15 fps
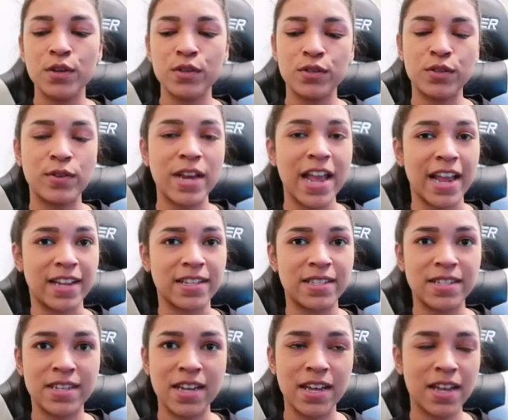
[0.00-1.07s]
So
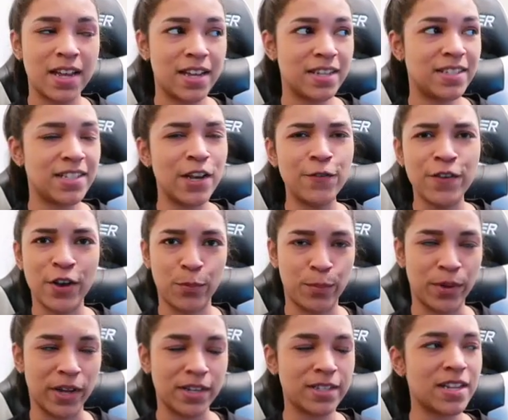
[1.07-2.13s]
next, self-help
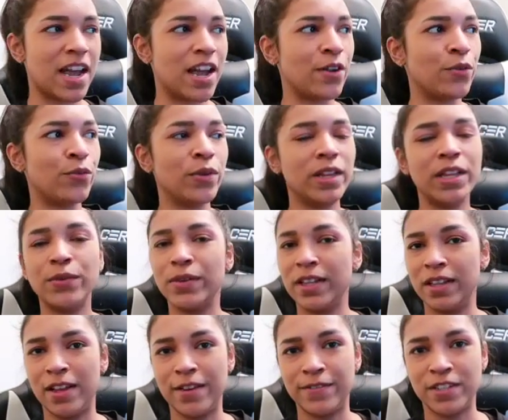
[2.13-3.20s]
books. I really
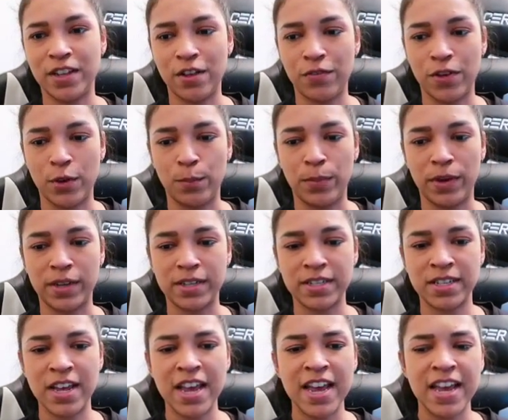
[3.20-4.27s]
love self-help
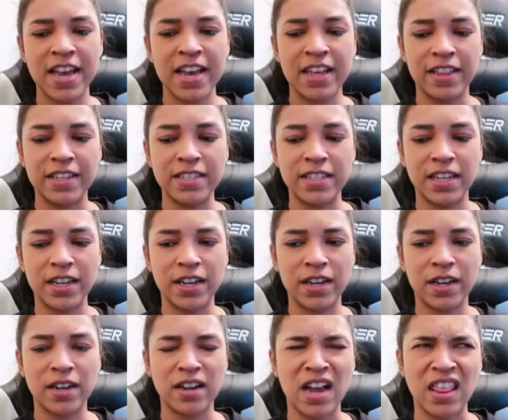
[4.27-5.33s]
books. This
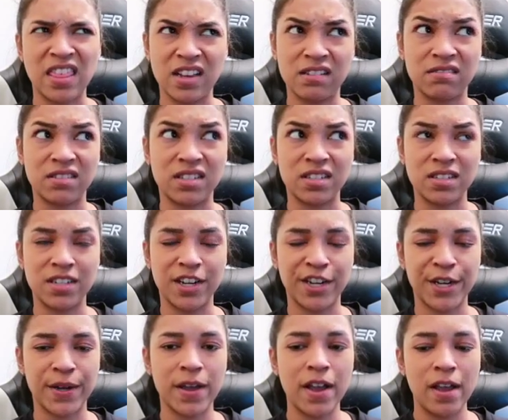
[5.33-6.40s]
year, I think it was this
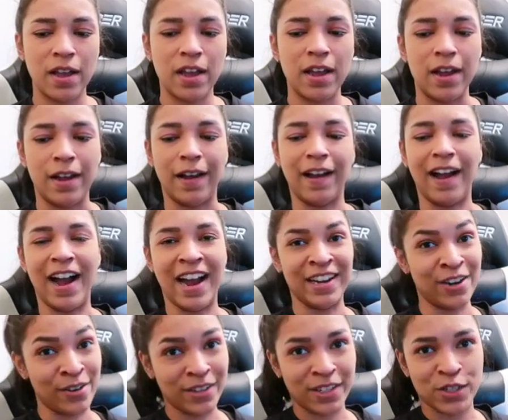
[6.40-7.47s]
year, I
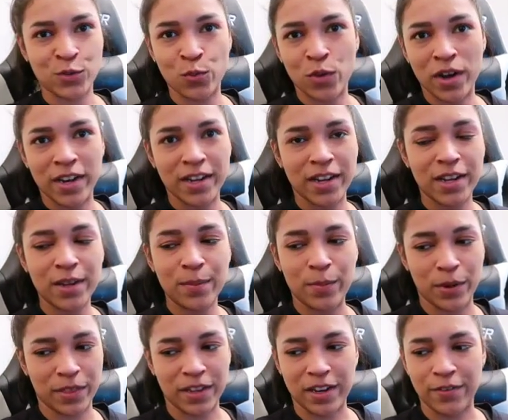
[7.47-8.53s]
know at least one
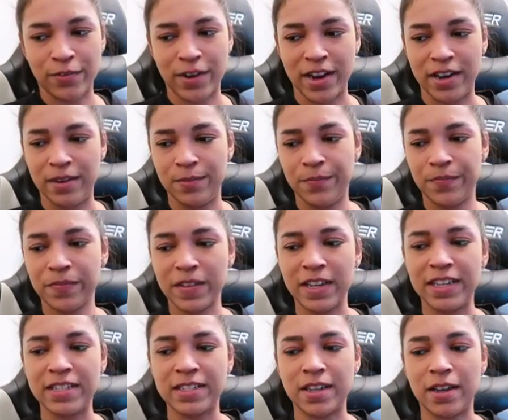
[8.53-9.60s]
book that I've read
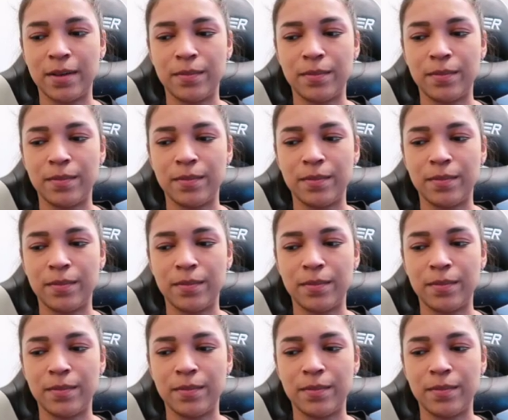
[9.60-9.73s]
is